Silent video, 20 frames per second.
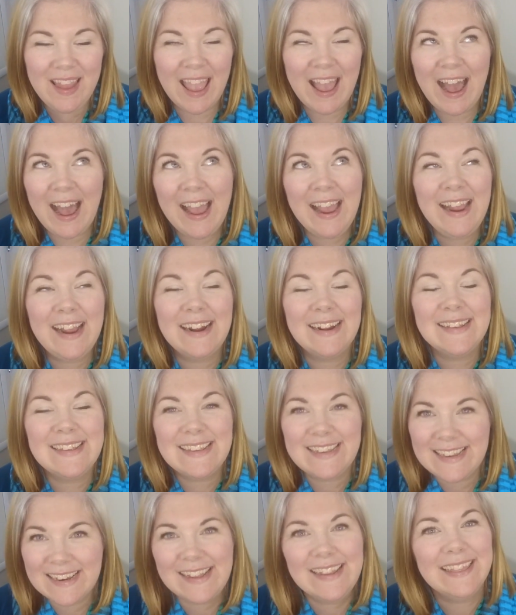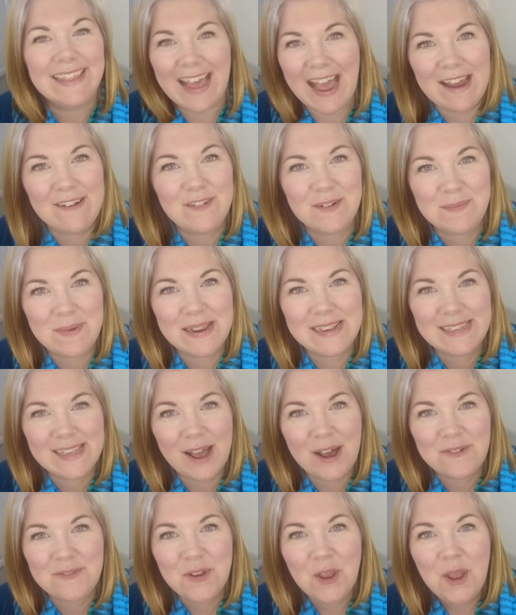I still laugh at
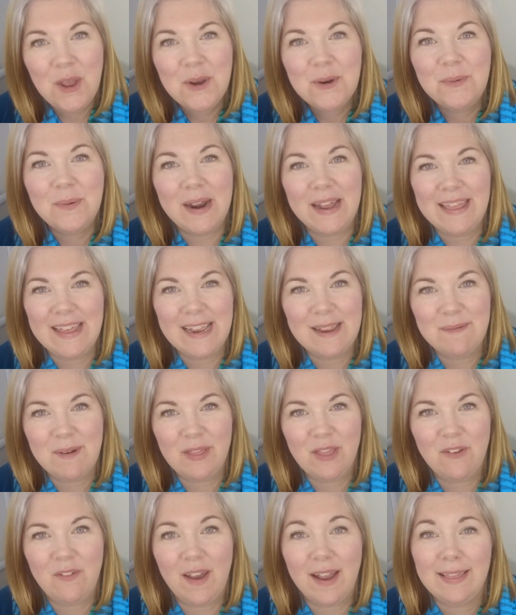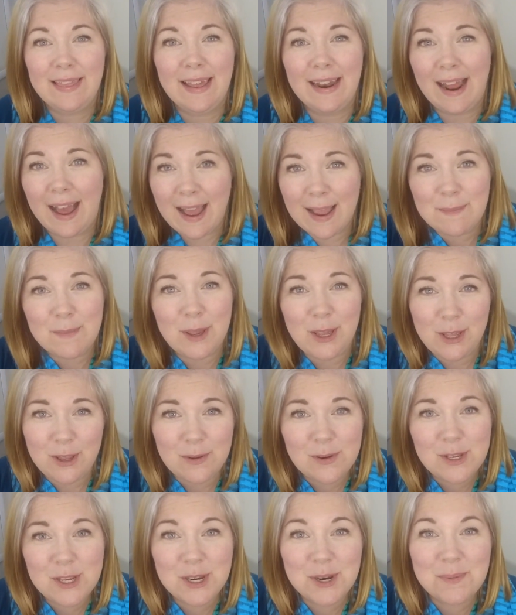myself when I think about the fact that I'm a
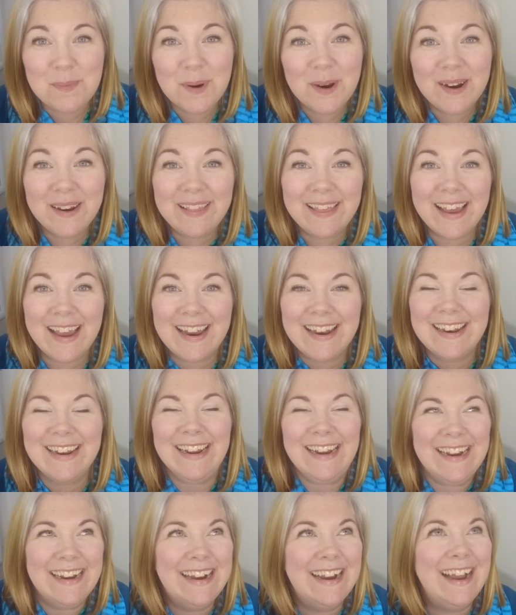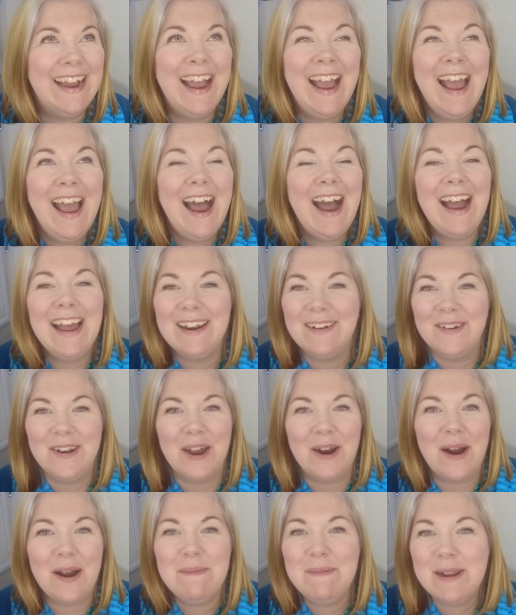YouTuber. That, I don't
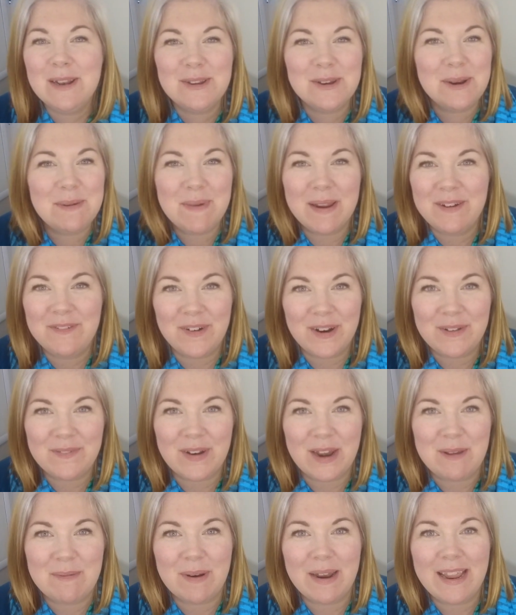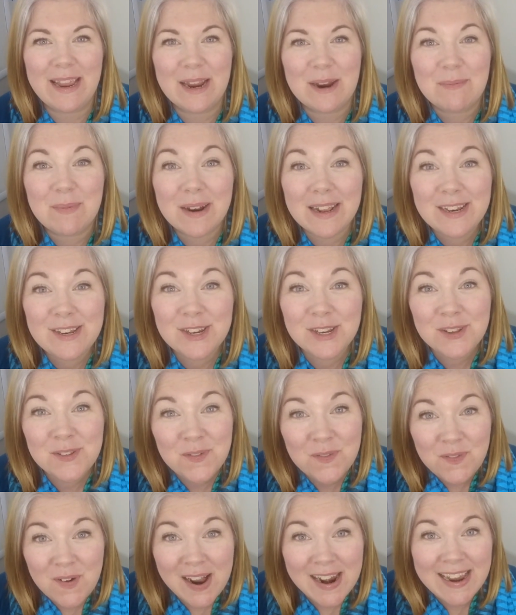know, I'm not trying to make fun of anybody here, but it's
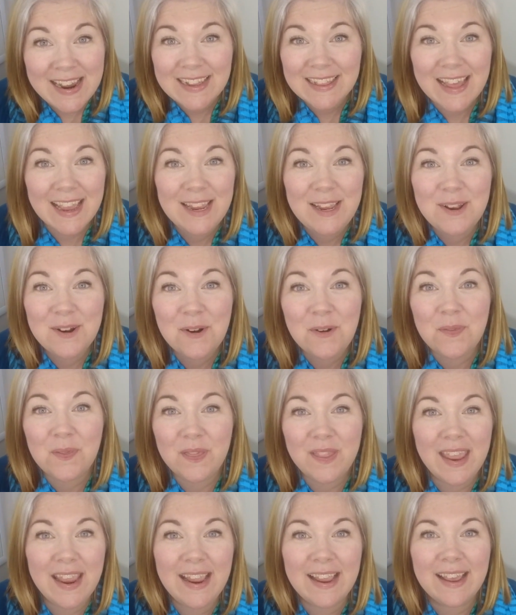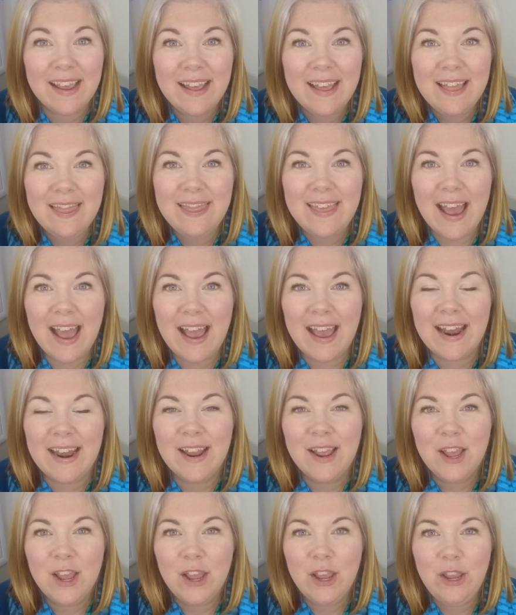just funny. Like, you don't think
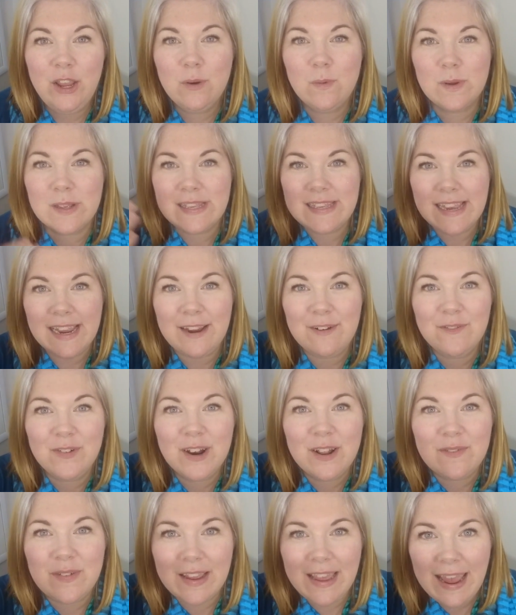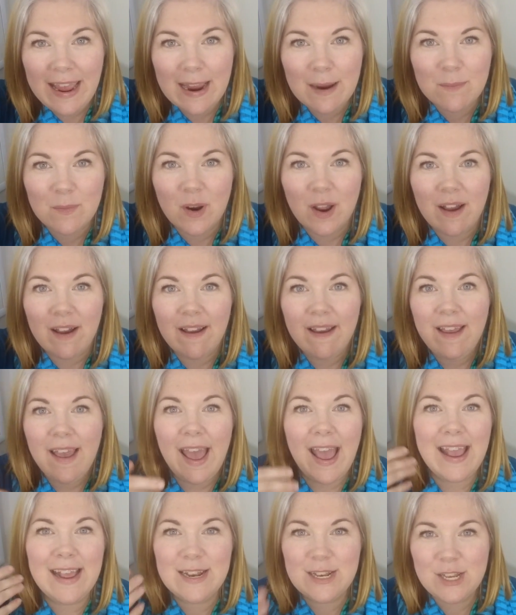that you will sit in front of a camera
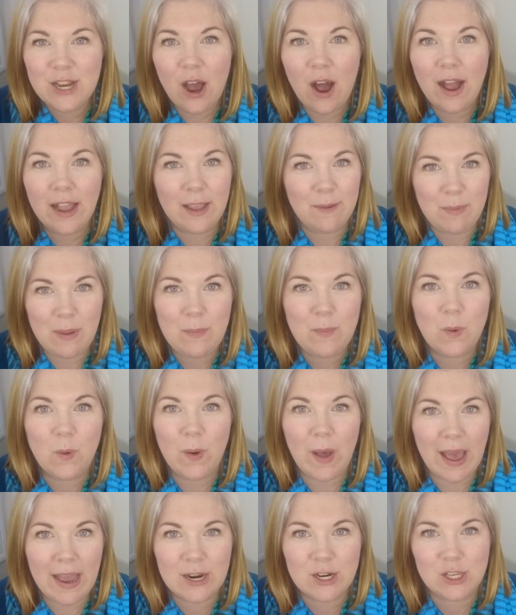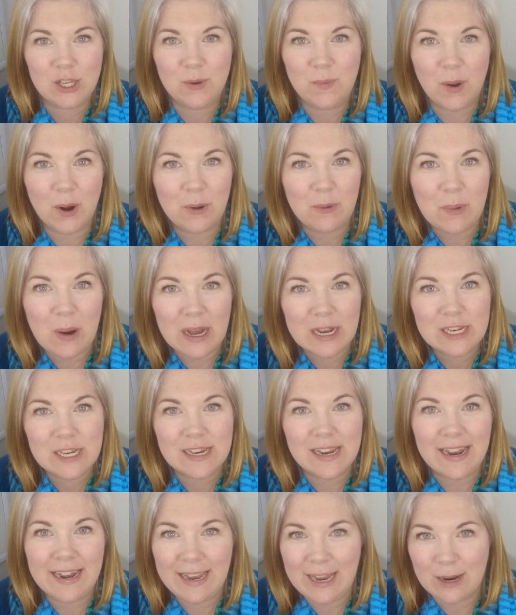and talk and people will actually want to
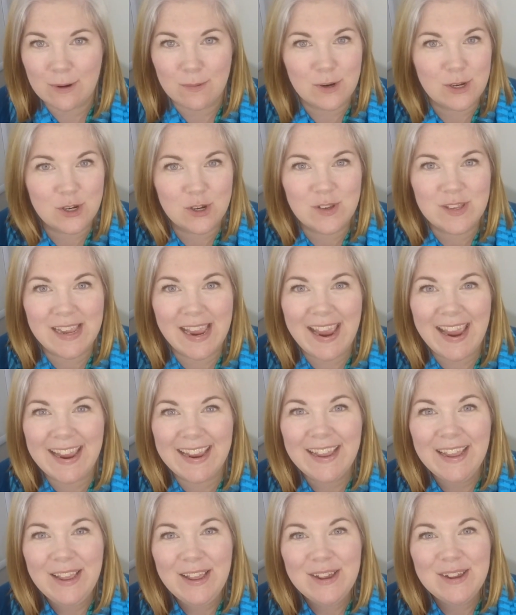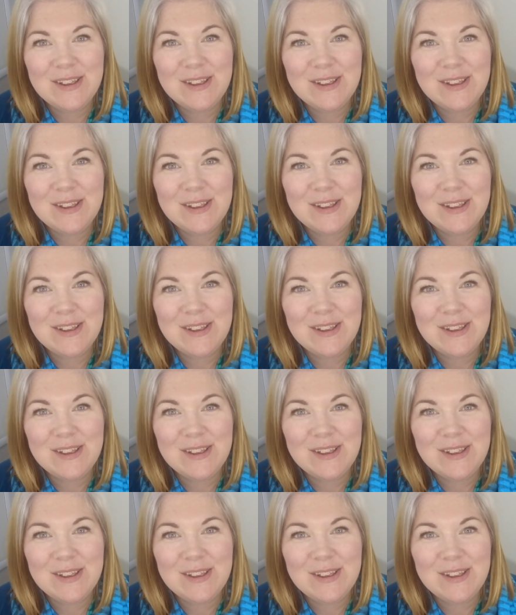watch and hear what you're saying.